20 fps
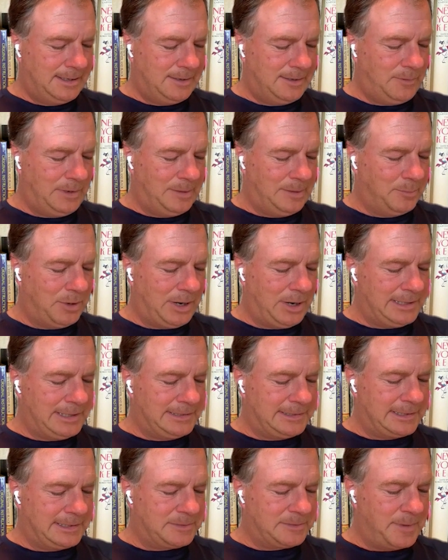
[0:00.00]
We
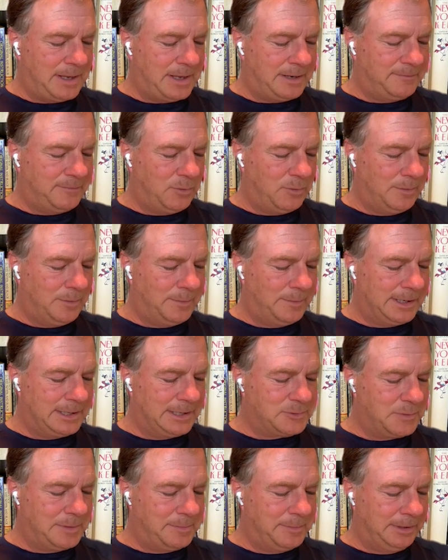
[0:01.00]
embrace this metaphor
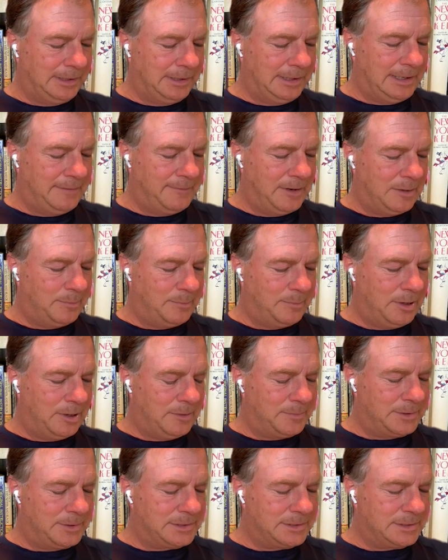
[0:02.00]
because we believe our
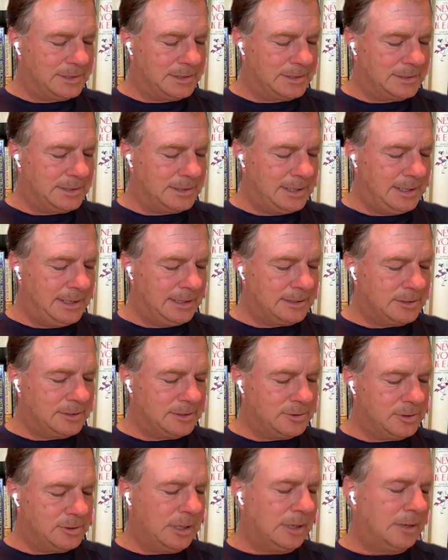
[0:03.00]
purpose is
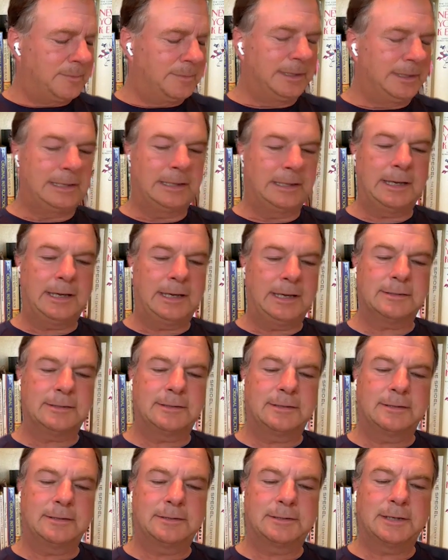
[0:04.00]
inextricably
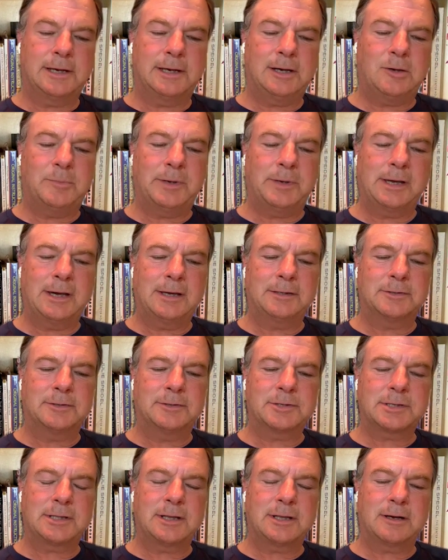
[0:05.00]
linked to helping
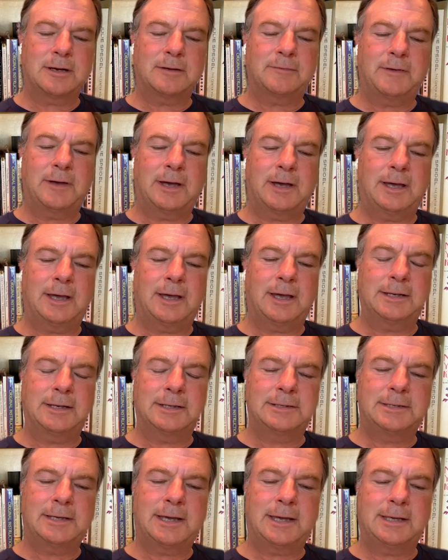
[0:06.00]
others clarify and
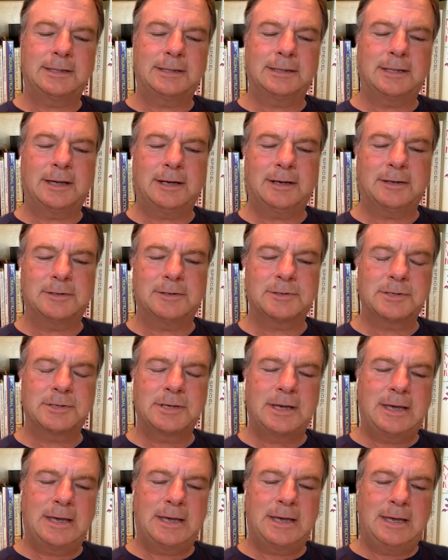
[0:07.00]
attain theirs.
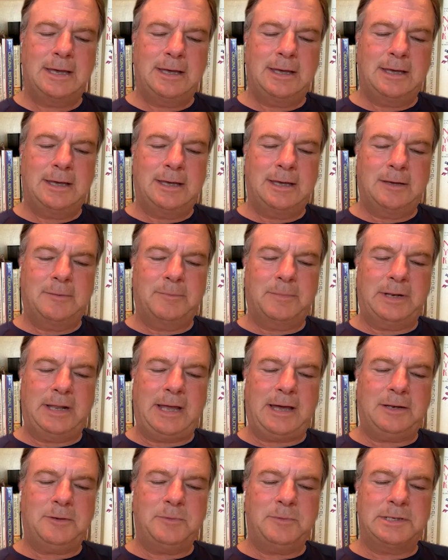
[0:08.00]
But
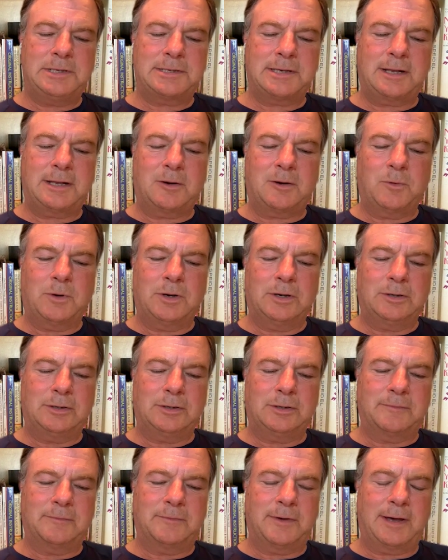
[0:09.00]
how do we set our world
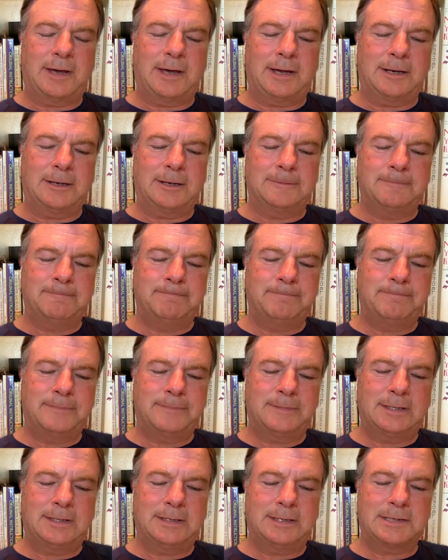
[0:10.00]
on fire
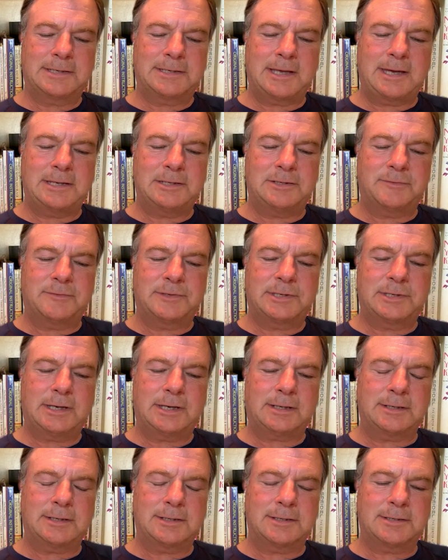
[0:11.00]
in this age of
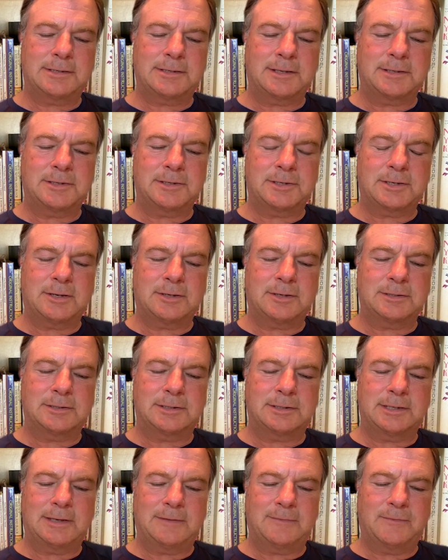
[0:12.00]
sickness,
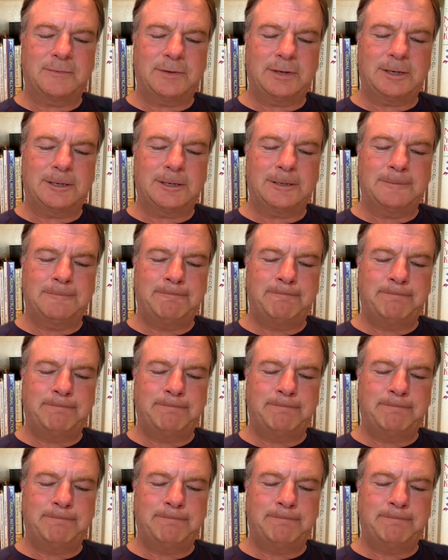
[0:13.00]
uncertainty, and fear?